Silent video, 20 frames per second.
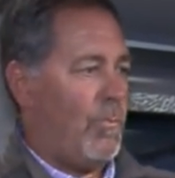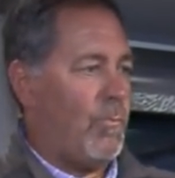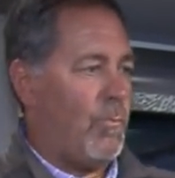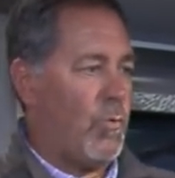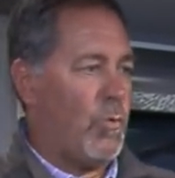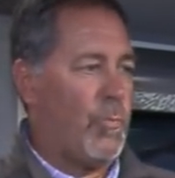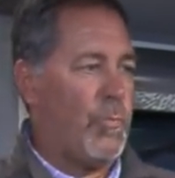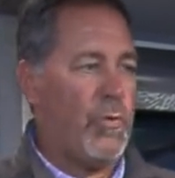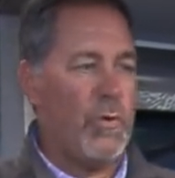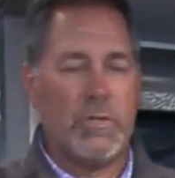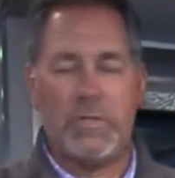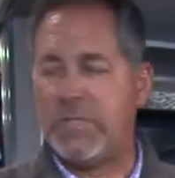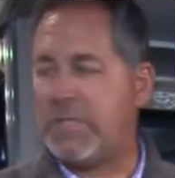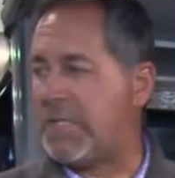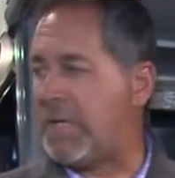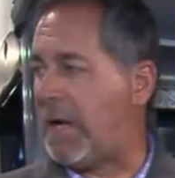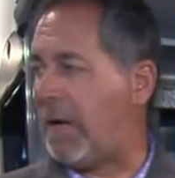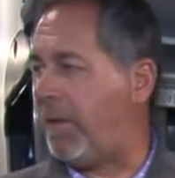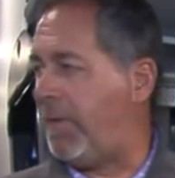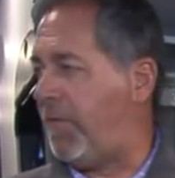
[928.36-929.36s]
We're putting
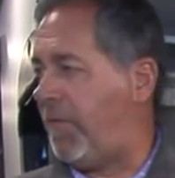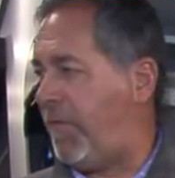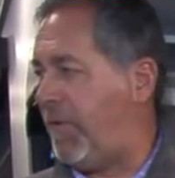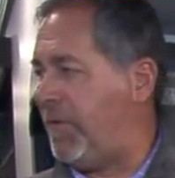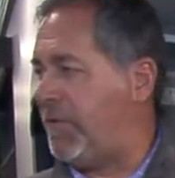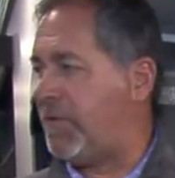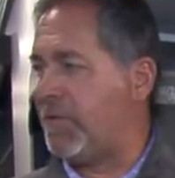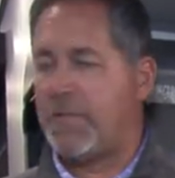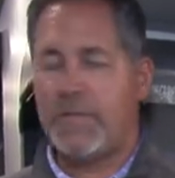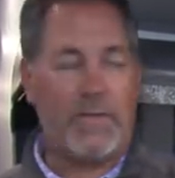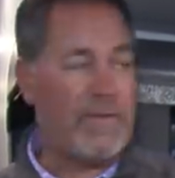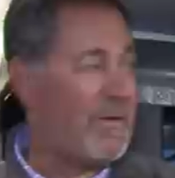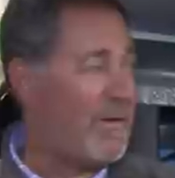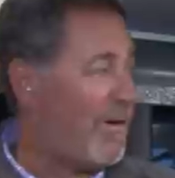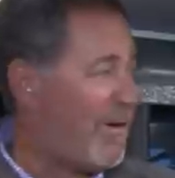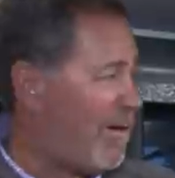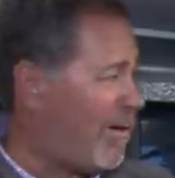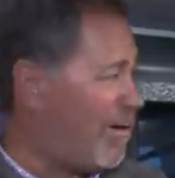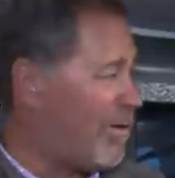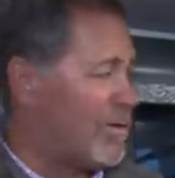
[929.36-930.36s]
solid features in there.
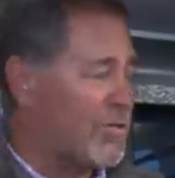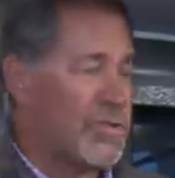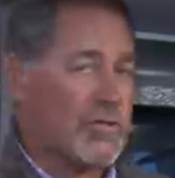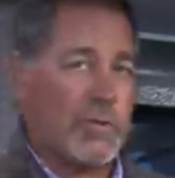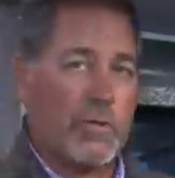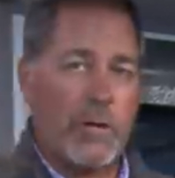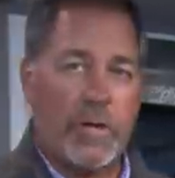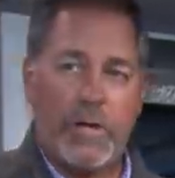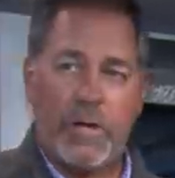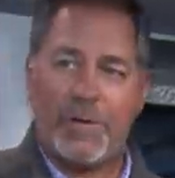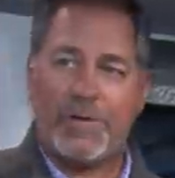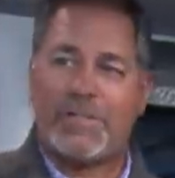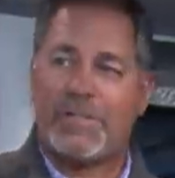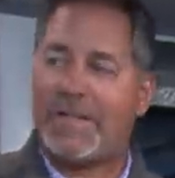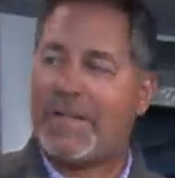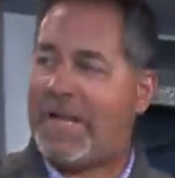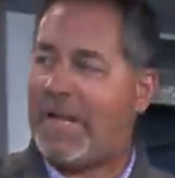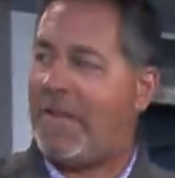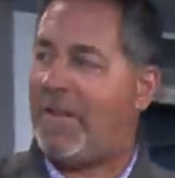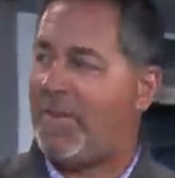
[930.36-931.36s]
Also, here's a
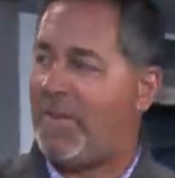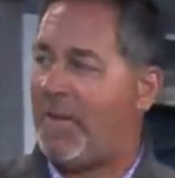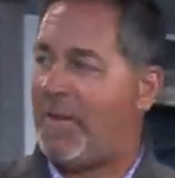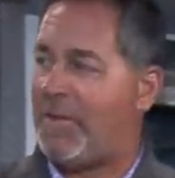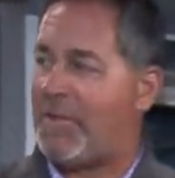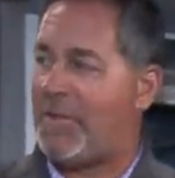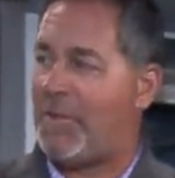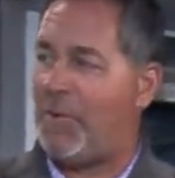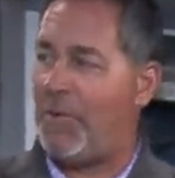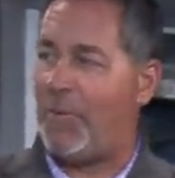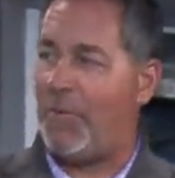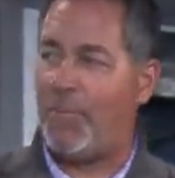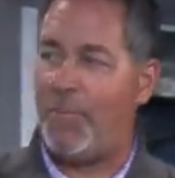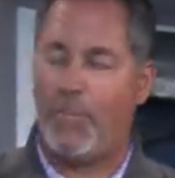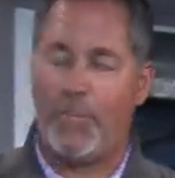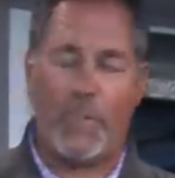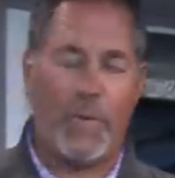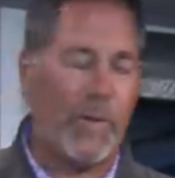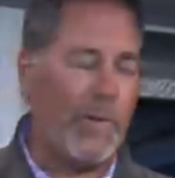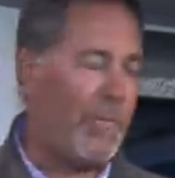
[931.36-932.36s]
key thing too,
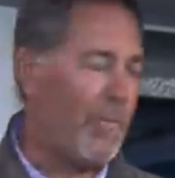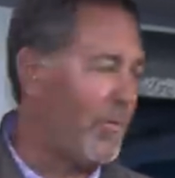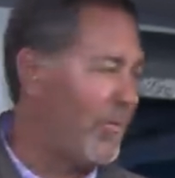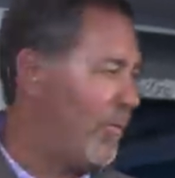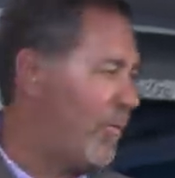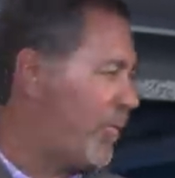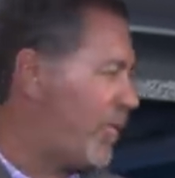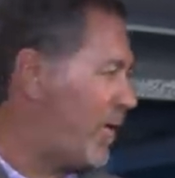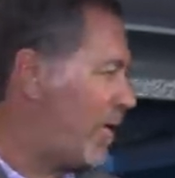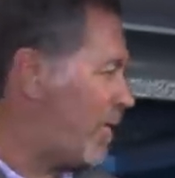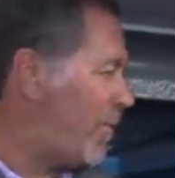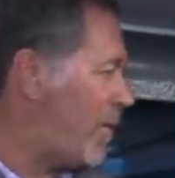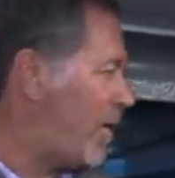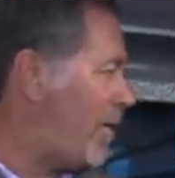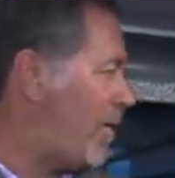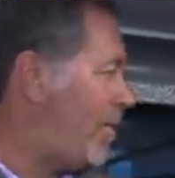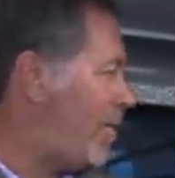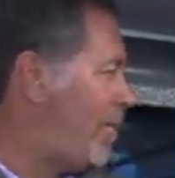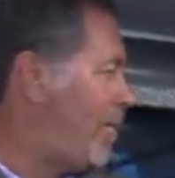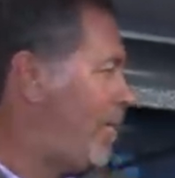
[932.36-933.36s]
people don't think
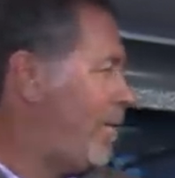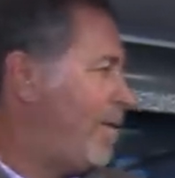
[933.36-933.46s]
about.